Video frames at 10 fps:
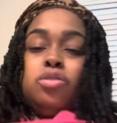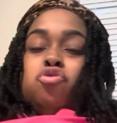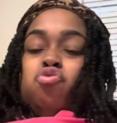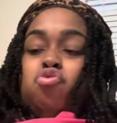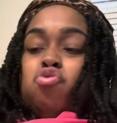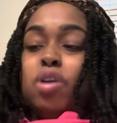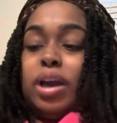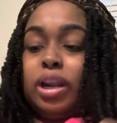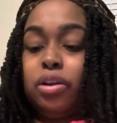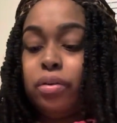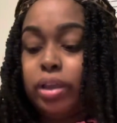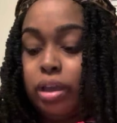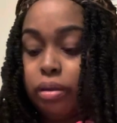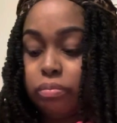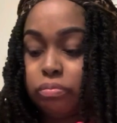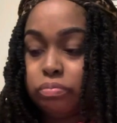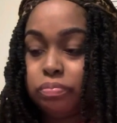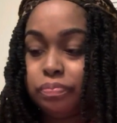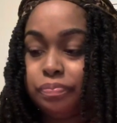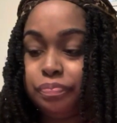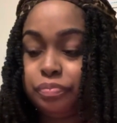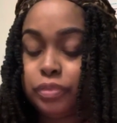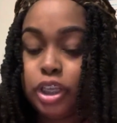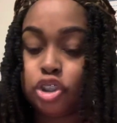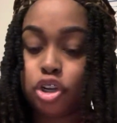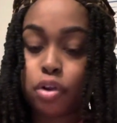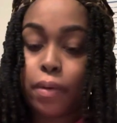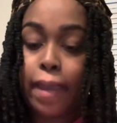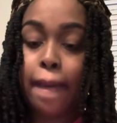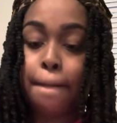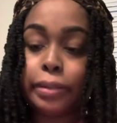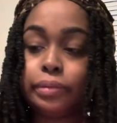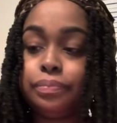Ooh, I got a cramp. Itching a cramp.